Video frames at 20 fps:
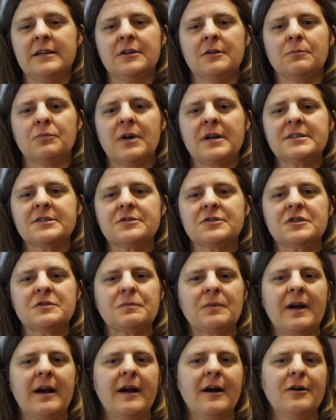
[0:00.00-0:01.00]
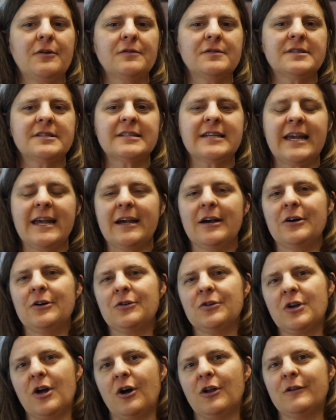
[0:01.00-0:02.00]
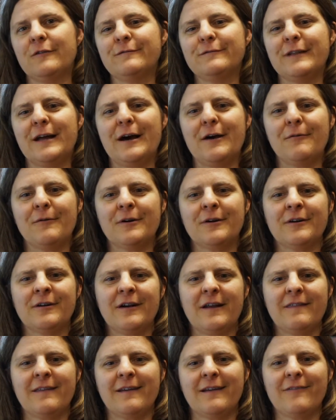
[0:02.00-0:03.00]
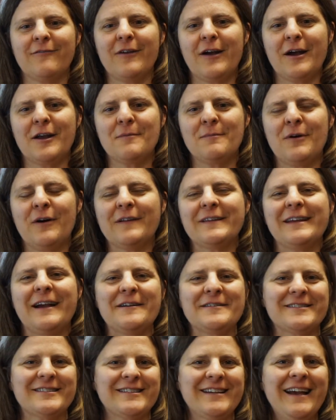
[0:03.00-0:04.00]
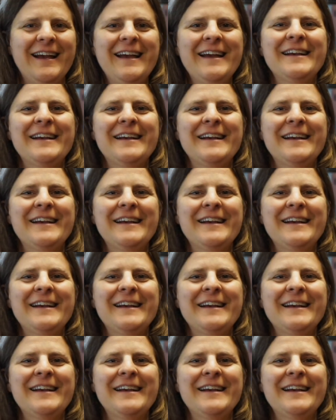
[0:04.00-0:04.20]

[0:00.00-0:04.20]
your Brussels sprouts, kale, cauliflower, I think I've got them all, yes.